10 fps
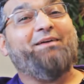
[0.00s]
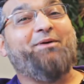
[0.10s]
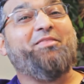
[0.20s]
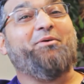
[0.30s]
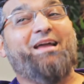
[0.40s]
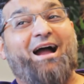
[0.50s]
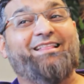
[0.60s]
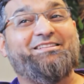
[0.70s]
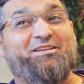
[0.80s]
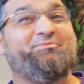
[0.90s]
by the way,
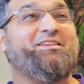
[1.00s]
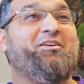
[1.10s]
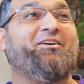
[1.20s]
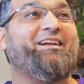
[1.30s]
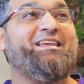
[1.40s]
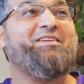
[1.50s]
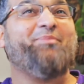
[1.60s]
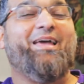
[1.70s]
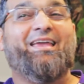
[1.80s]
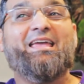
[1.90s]
Isalnd Ship Center on
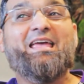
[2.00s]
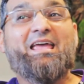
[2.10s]
eBay